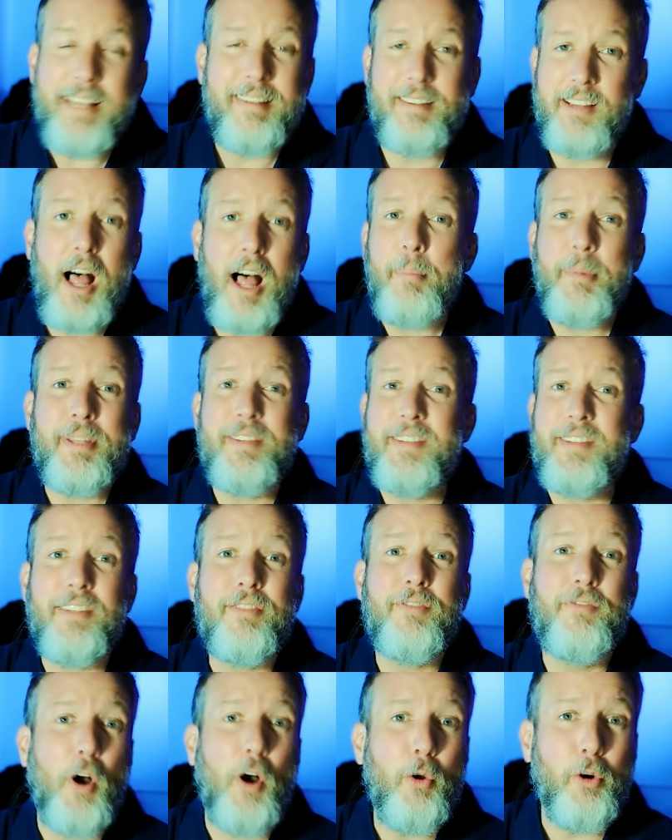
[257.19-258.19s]

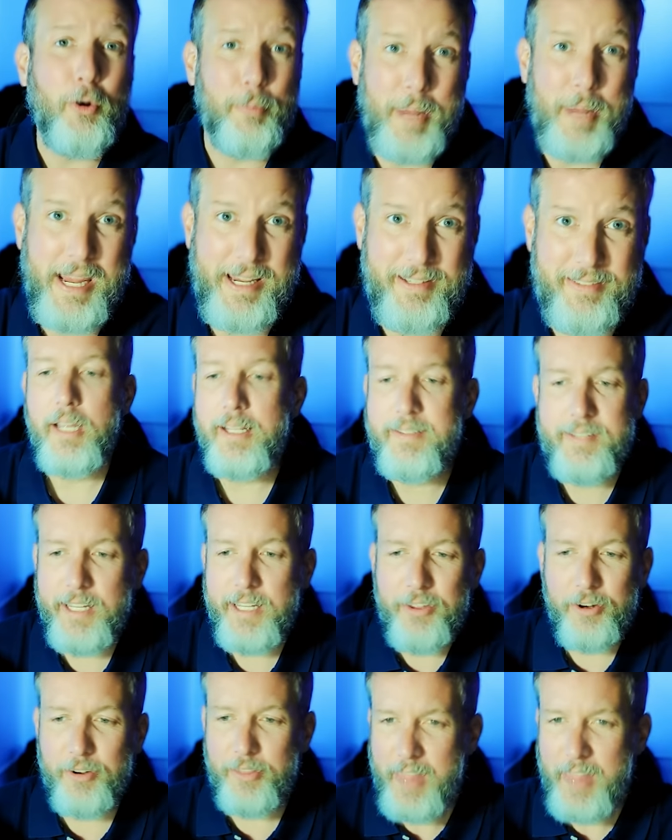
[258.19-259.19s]
Islamicist voter base. It's
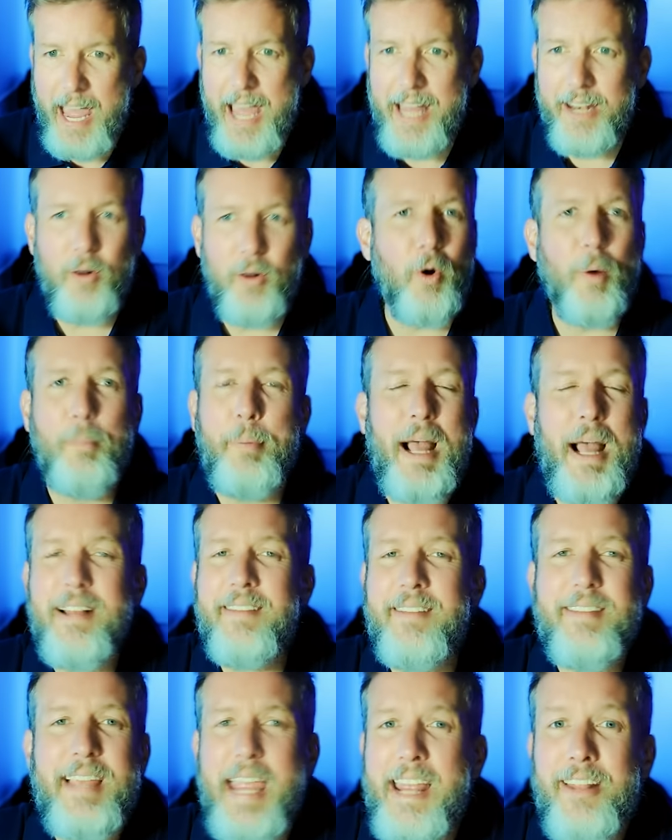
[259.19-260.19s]
either that or
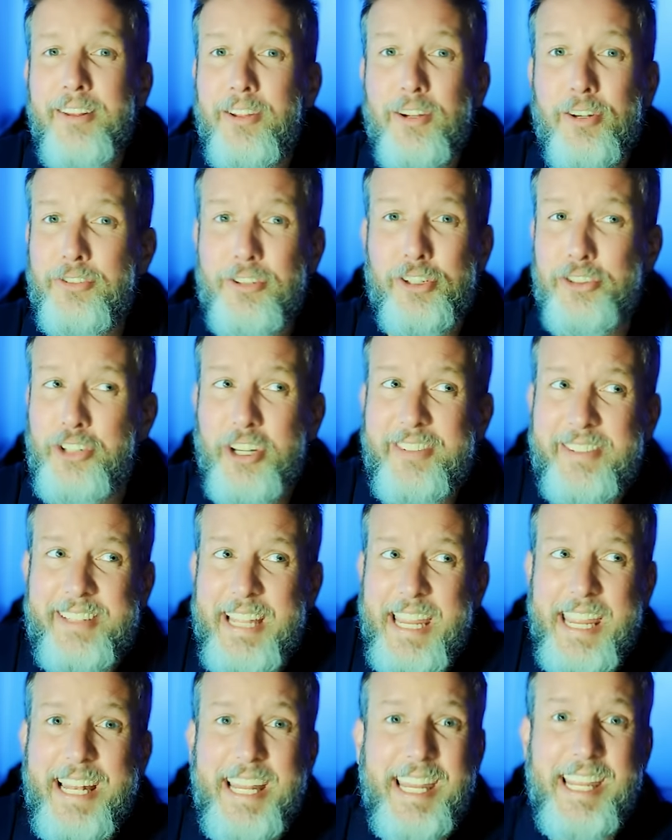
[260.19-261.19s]
Biden's handlers are just
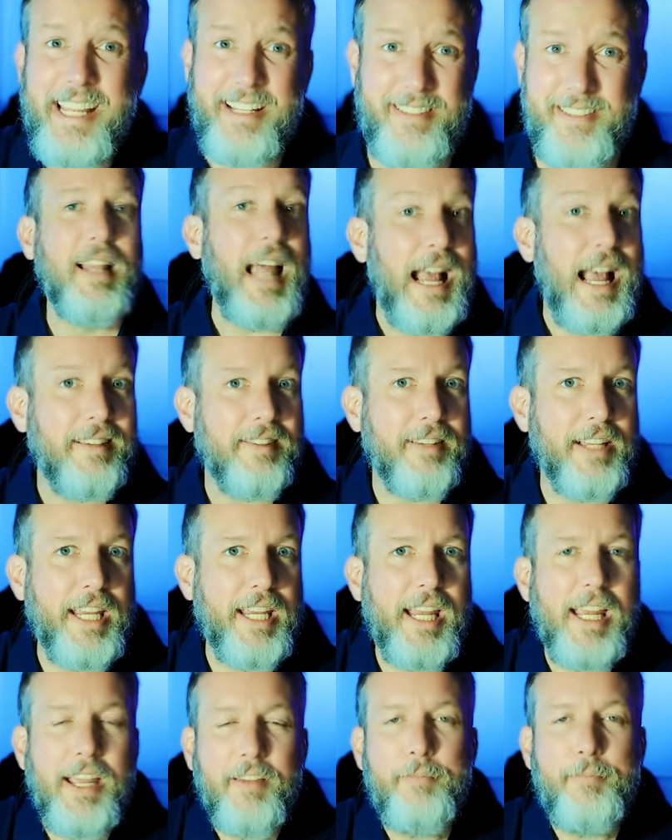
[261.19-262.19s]
idiots.
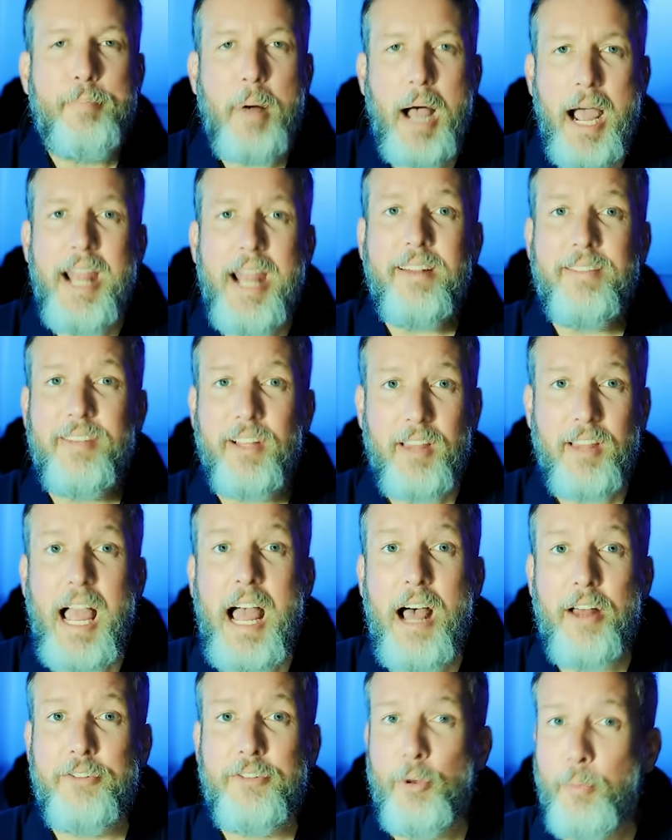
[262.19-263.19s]
Lastly, if Biden is
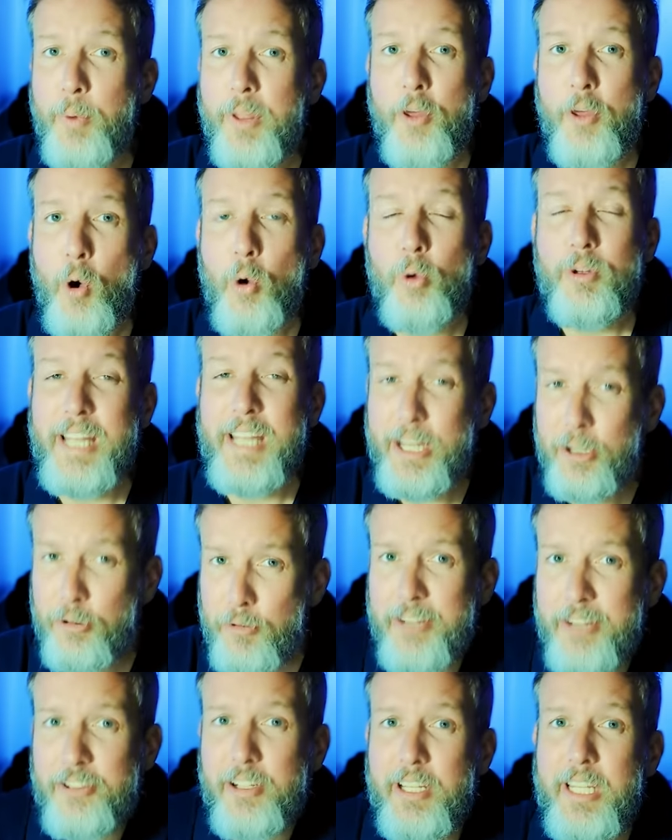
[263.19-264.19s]
allowed to withhold
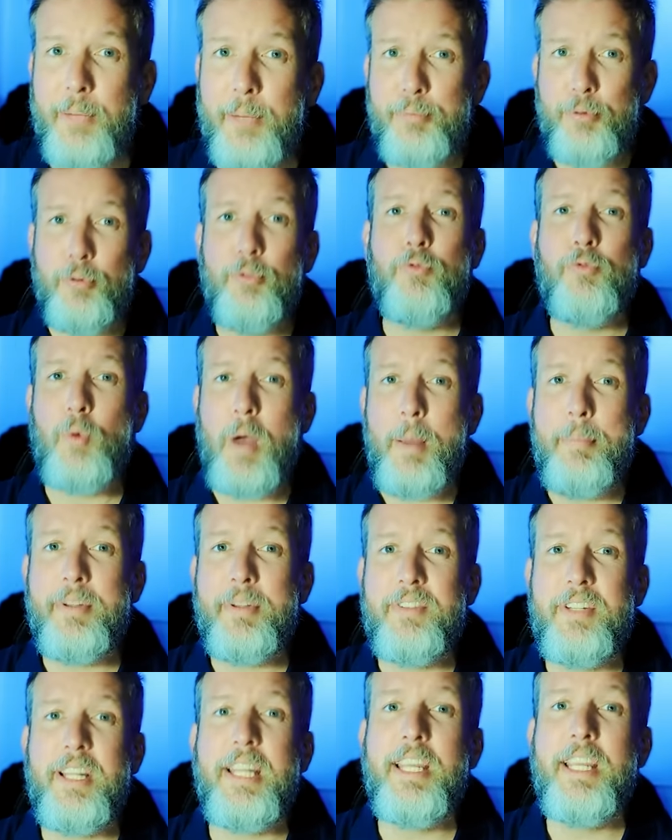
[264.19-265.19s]
congressionally approved
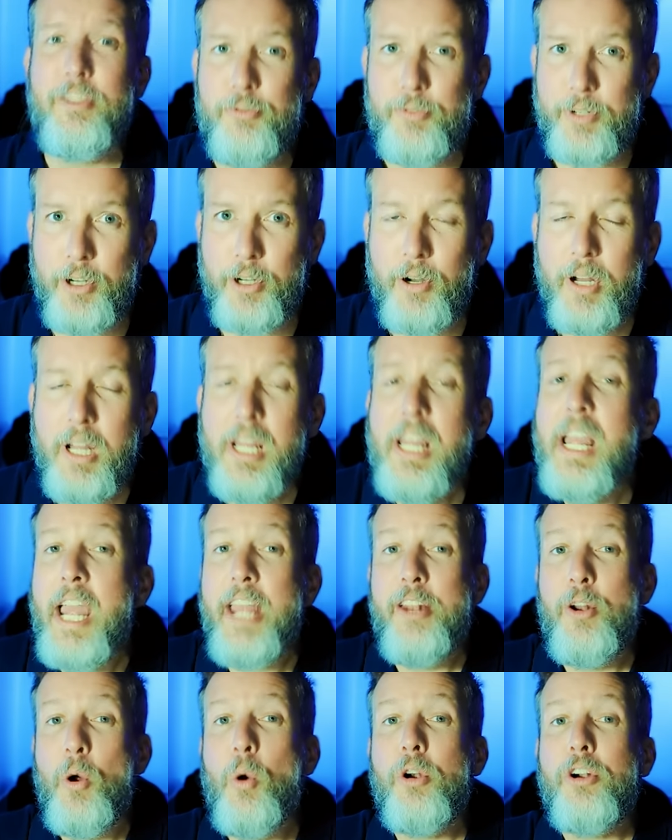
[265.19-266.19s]
weapons to Israel
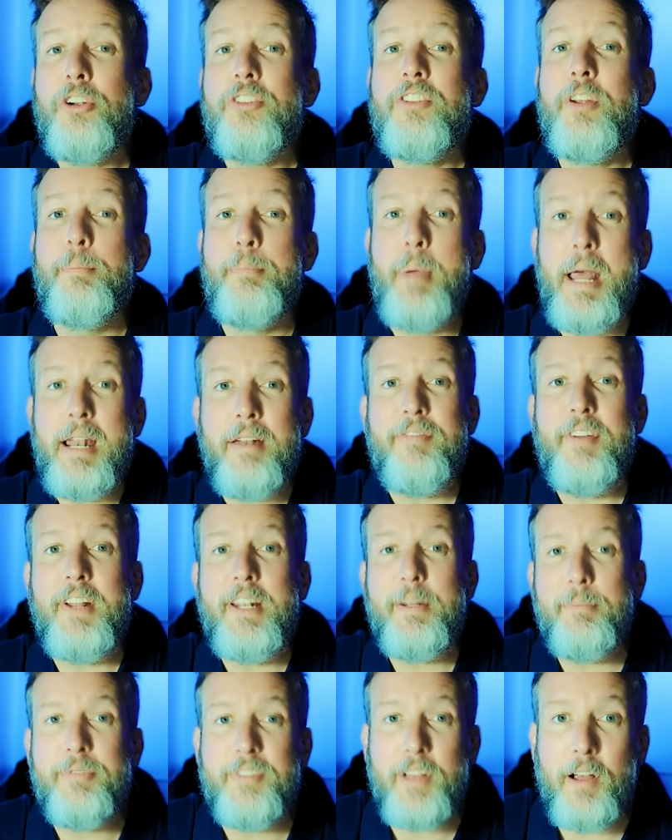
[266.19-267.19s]
in order to
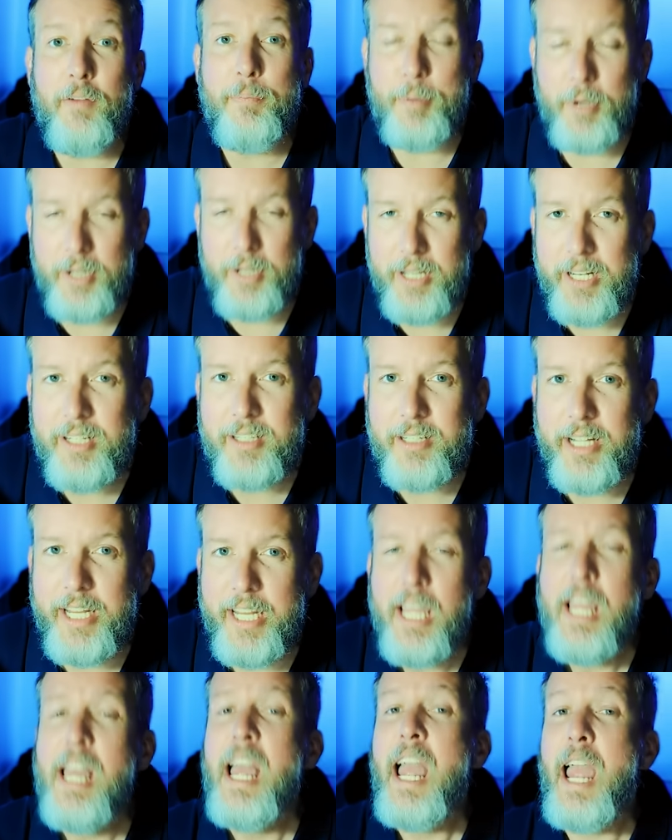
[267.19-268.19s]
benefit himself
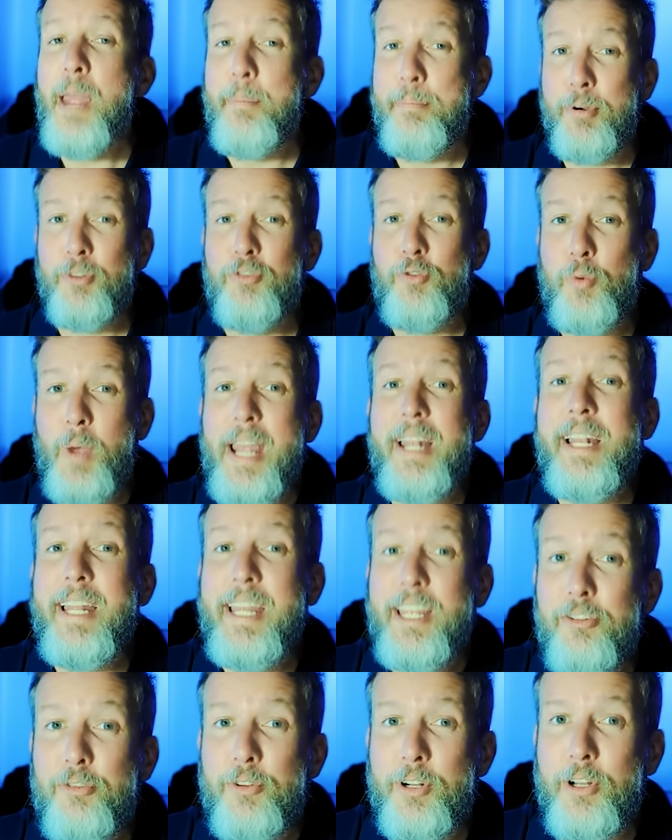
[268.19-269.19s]
politically and persuade
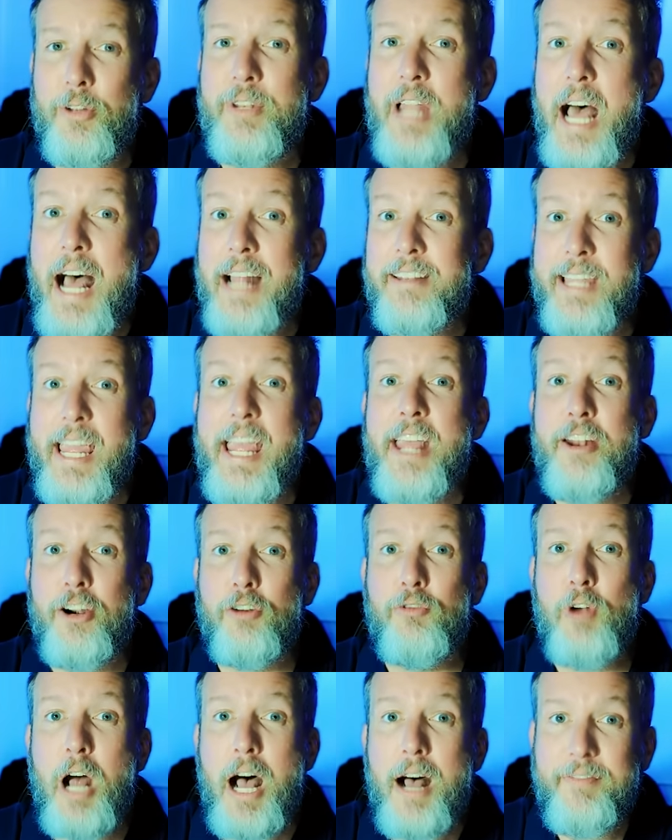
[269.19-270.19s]
Israel not to enter
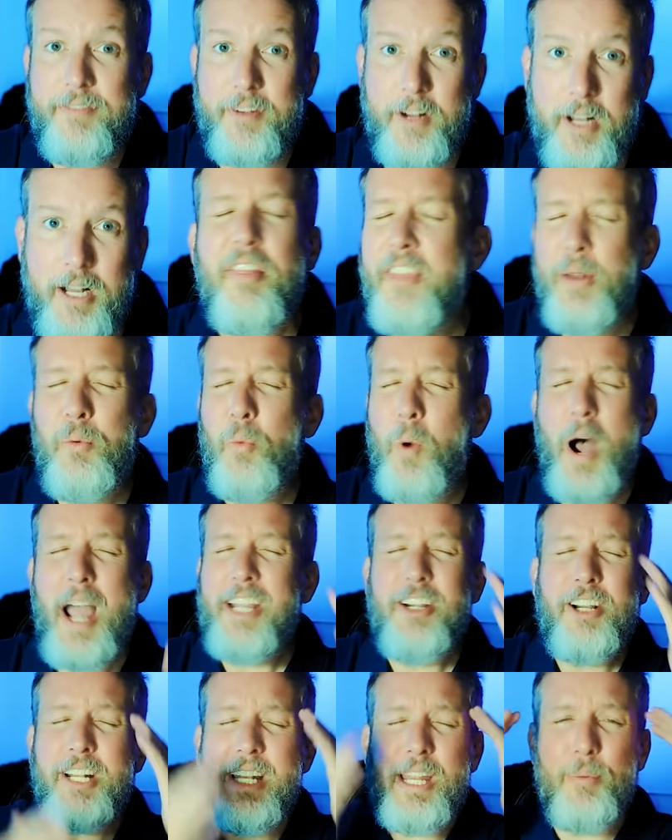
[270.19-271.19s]
Rafah, then why
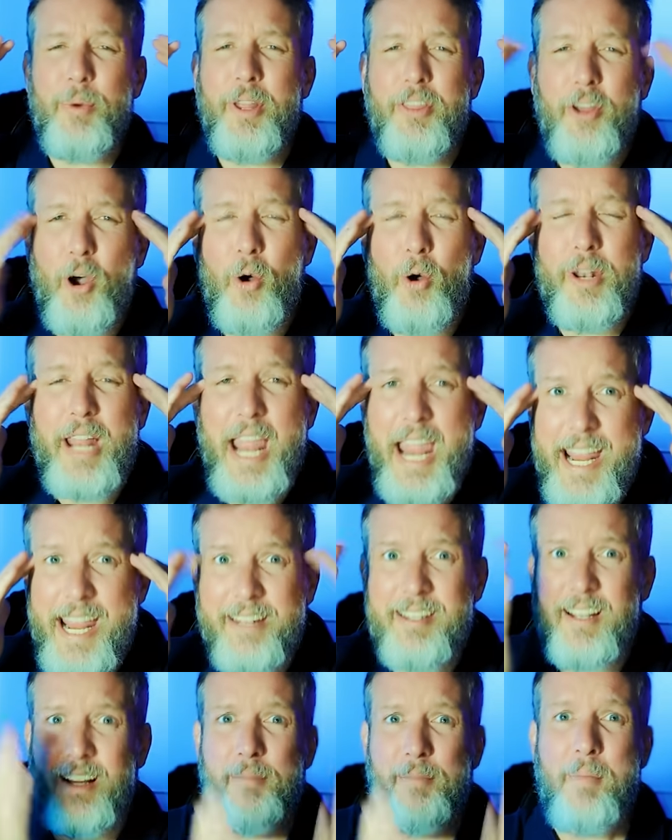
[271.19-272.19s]
couldn't he withhold
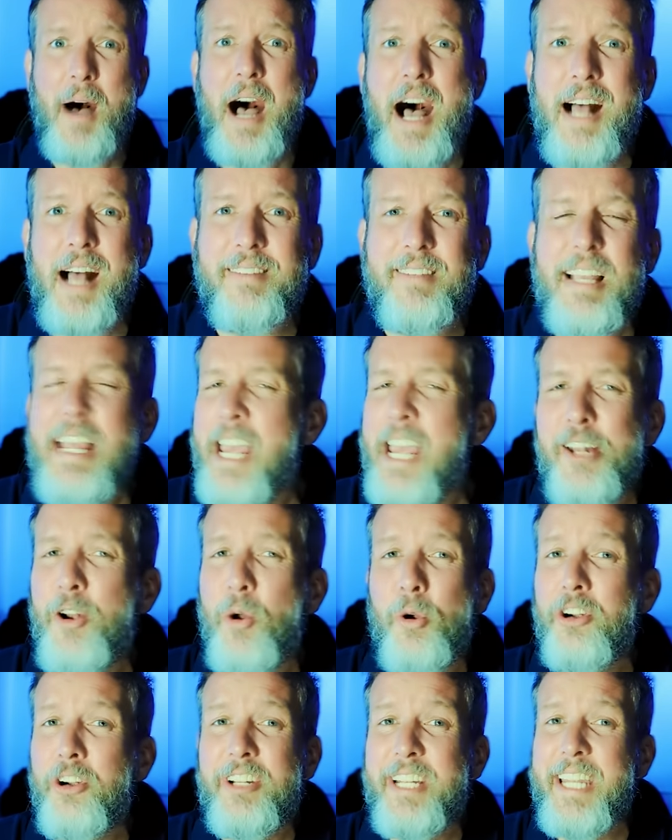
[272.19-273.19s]
aid to Hamas in
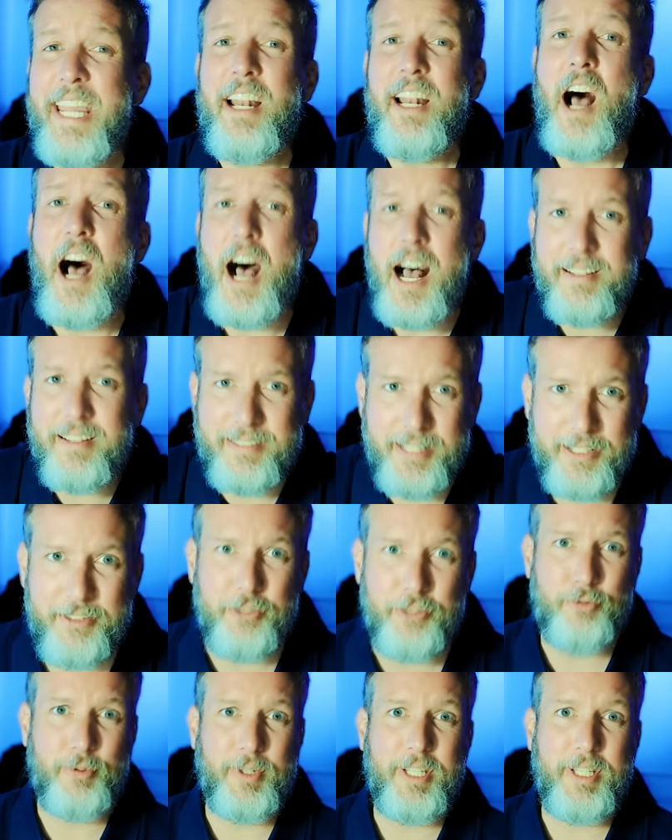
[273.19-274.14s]
order to get hostages